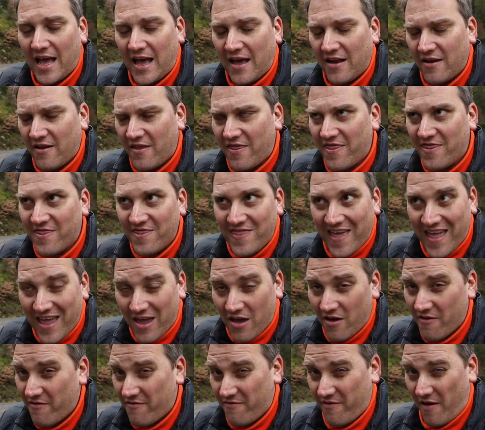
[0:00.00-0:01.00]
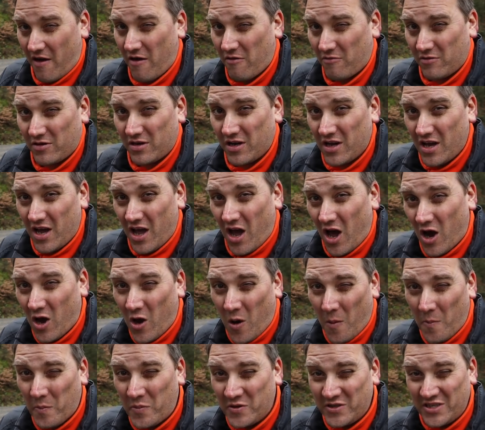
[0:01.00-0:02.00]
and I think I found a
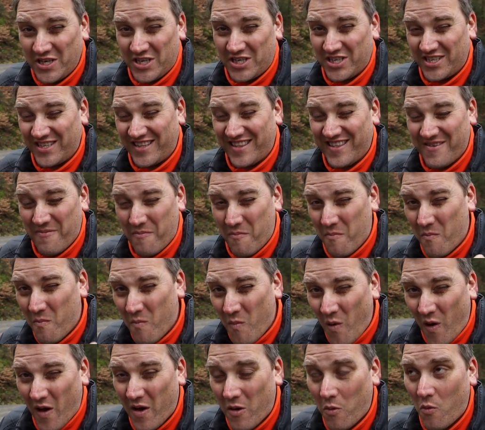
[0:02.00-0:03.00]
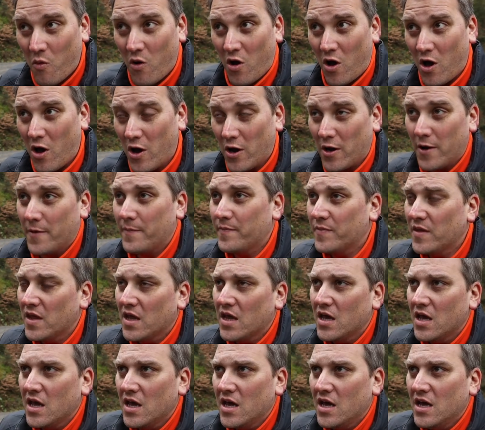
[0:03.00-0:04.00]
composition that might work.
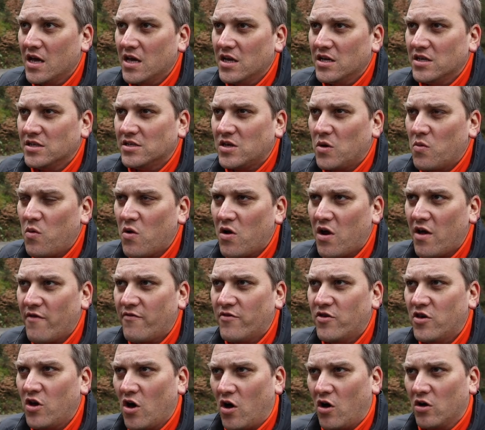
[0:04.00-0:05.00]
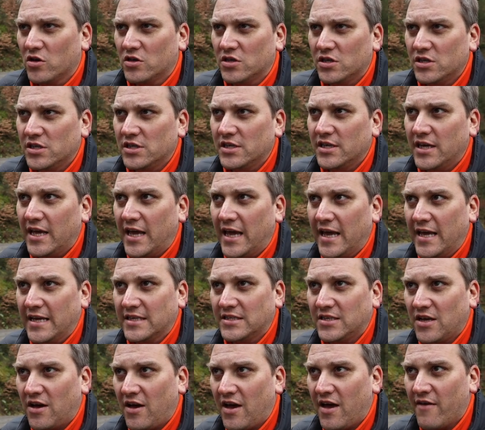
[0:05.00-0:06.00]
So what I've got
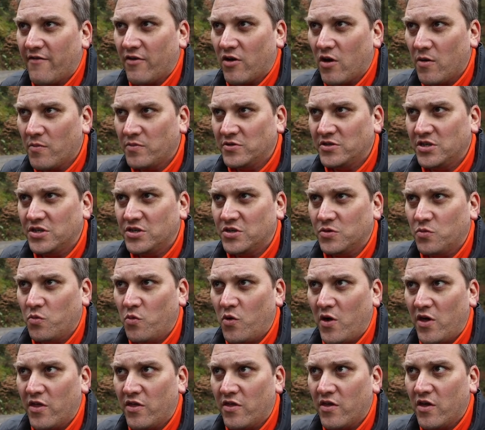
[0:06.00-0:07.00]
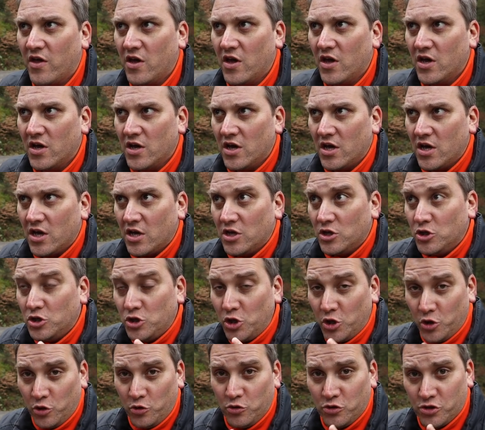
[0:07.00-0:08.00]
is I have a composition with
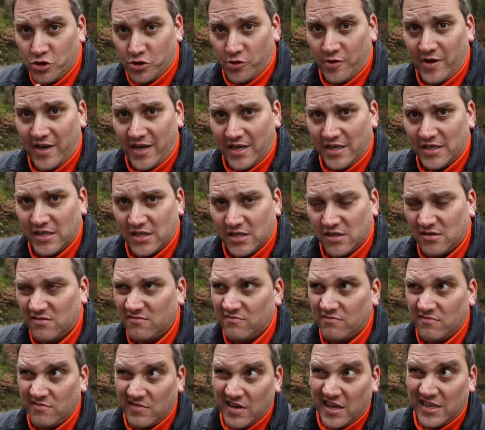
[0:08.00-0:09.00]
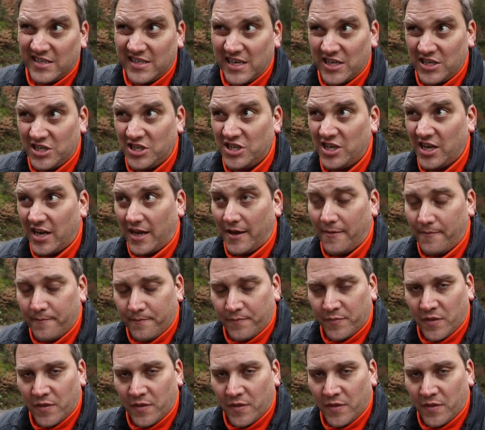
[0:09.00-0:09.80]
two trees, essentially.